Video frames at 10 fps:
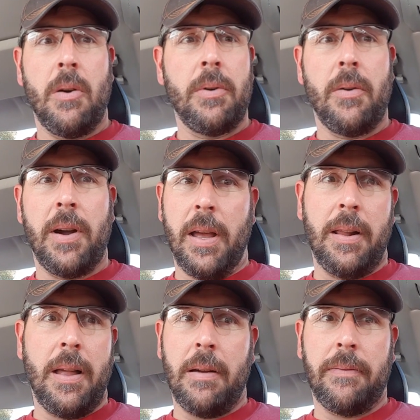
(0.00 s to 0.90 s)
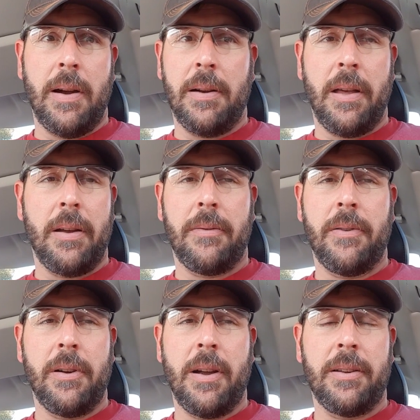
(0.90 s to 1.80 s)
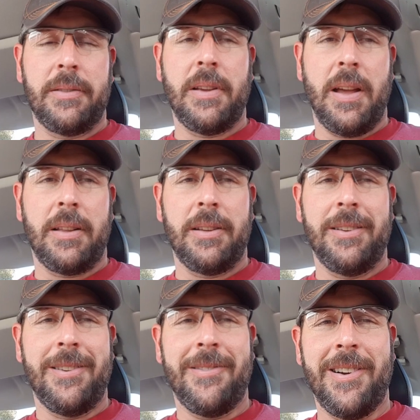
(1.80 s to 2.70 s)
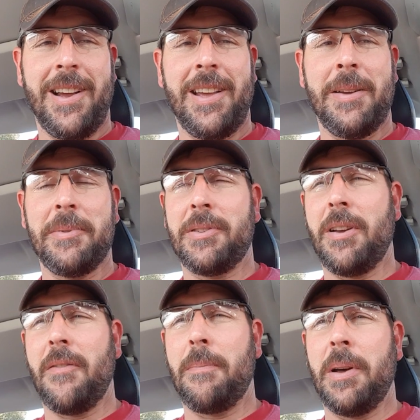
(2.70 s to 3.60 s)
oh no, I got a live fire now to figure out exactly, where I am and stuff.